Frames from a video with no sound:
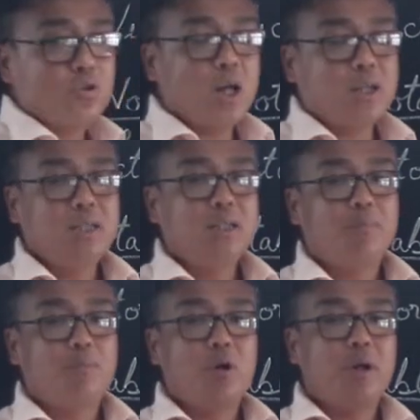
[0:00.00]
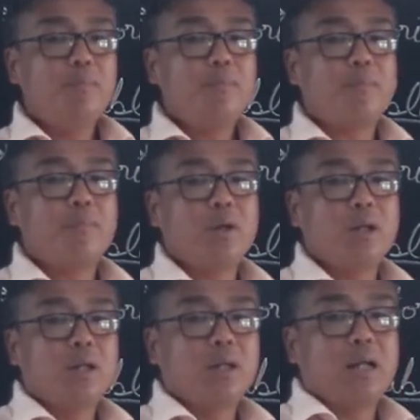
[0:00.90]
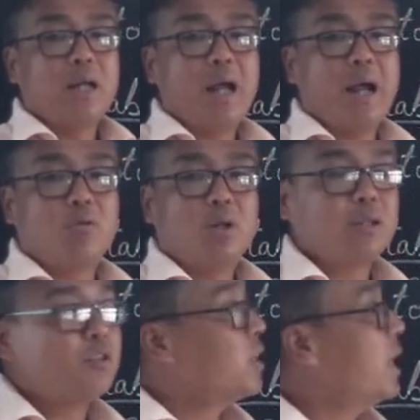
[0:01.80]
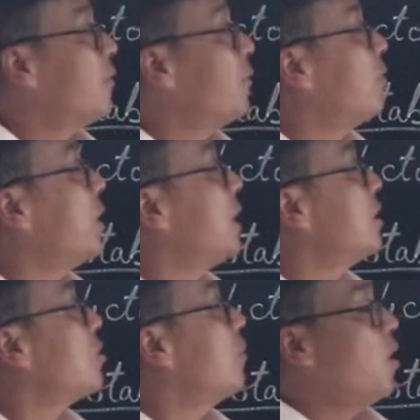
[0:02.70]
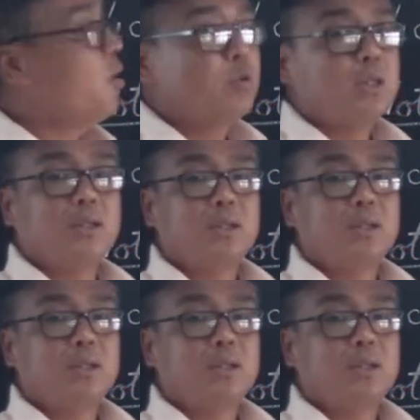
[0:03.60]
starting the poem, I would like to say a few things about